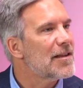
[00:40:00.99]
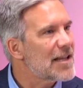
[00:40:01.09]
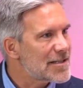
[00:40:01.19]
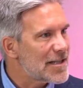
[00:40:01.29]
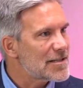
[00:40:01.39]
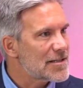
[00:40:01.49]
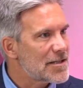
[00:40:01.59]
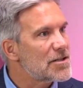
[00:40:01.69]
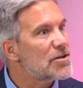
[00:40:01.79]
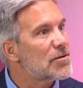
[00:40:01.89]
That's
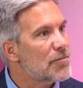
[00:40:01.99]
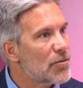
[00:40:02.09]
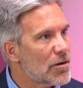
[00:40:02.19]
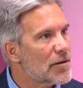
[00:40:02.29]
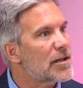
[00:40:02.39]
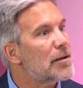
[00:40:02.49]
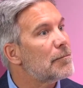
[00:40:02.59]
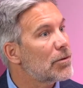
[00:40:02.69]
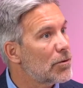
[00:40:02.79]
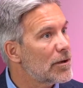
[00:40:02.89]
to do with more on the
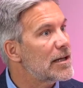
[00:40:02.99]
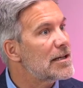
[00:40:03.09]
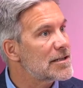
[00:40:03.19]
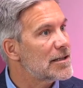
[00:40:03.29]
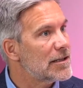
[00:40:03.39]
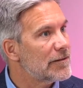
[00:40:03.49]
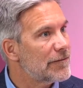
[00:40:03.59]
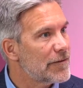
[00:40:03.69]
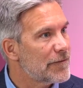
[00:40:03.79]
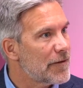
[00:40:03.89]
employee side,
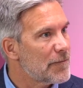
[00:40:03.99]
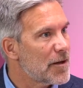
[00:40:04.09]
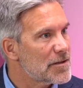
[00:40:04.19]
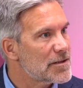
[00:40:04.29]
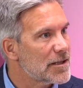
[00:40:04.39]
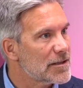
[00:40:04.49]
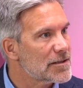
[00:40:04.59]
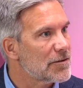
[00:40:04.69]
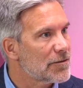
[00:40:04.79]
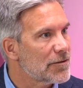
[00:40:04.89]
if I'm not mistaken. Is that correct?